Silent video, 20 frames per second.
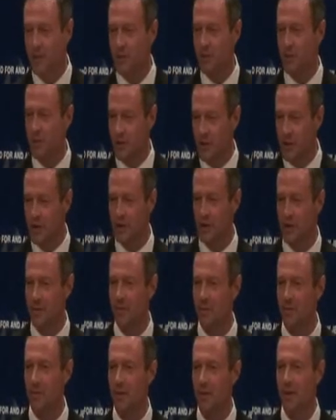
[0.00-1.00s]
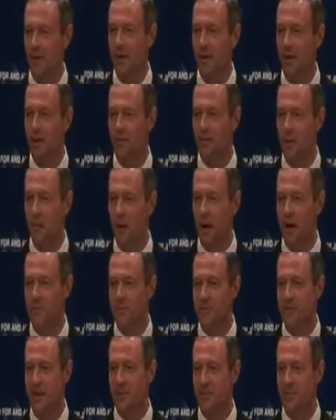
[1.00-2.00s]
you and your lovely
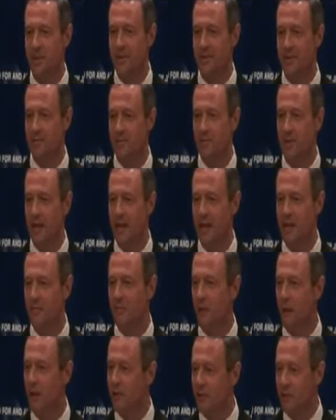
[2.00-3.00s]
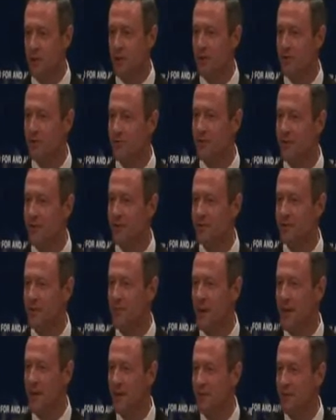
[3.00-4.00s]
wife Debbie. Thank you for introducing me to so
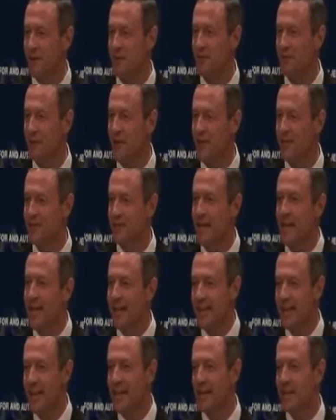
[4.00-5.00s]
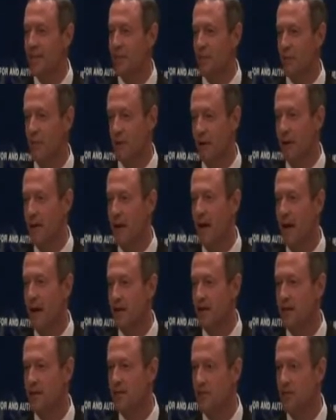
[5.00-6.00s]
many of your friends. Thank you for your
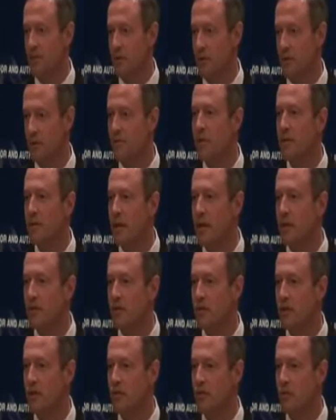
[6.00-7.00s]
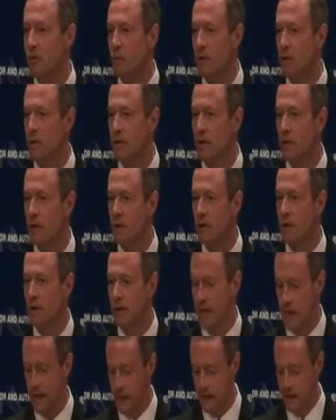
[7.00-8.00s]
kindness and your invitation to join you here
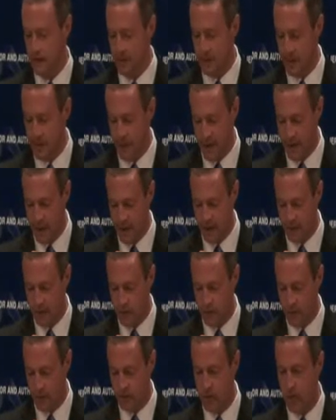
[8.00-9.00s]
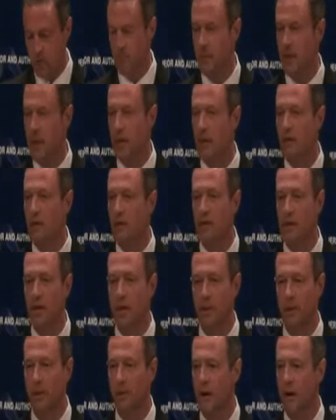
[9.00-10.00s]
tonight with so many good
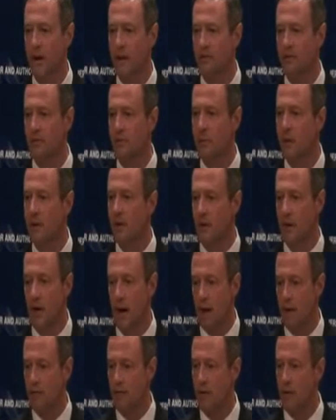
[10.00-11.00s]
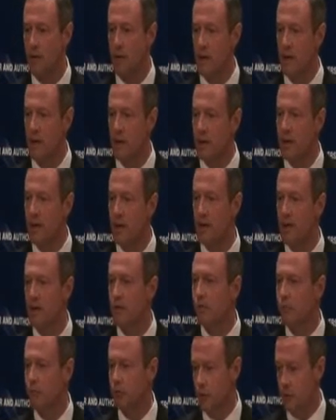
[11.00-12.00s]
Democrats. Speaker Oliver, thank
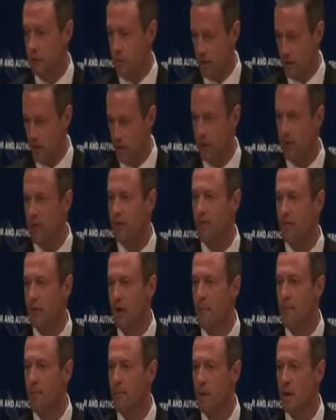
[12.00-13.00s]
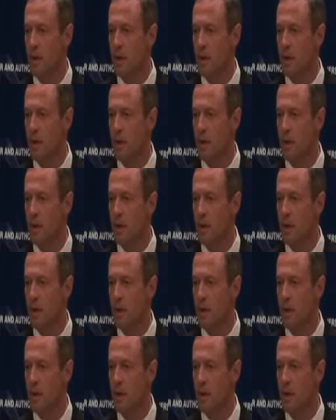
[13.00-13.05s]
you for your leadership.